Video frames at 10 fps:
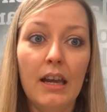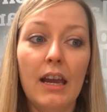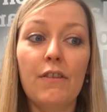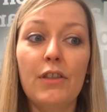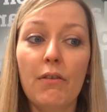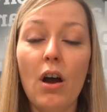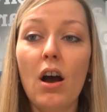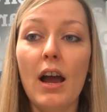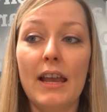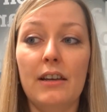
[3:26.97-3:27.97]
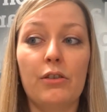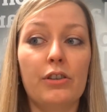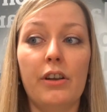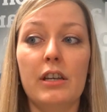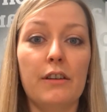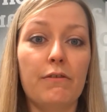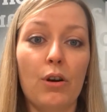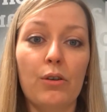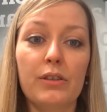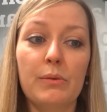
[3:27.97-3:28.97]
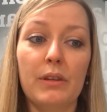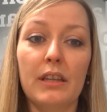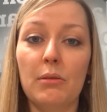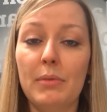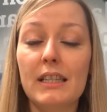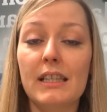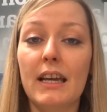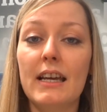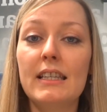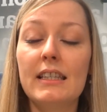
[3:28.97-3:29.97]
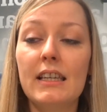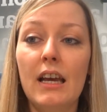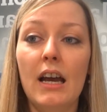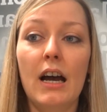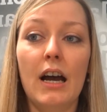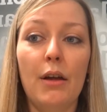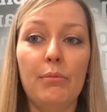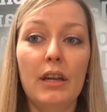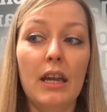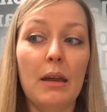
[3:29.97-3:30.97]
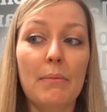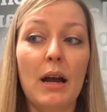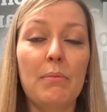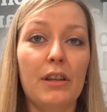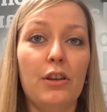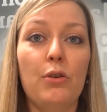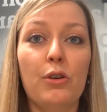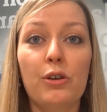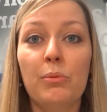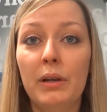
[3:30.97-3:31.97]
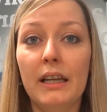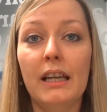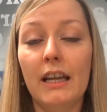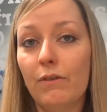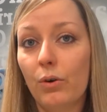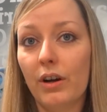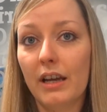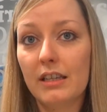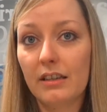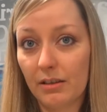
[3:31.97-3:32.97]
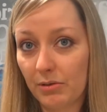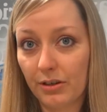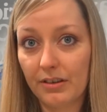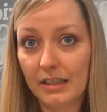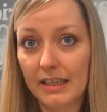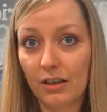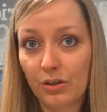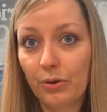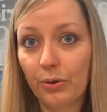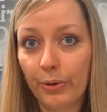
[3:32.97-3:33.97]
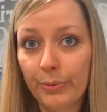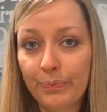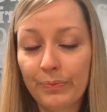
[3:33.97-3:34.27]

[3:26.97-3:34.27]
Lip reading: If there are any alternative roles within the business, it might be that you can completely avoid the redundancy at all.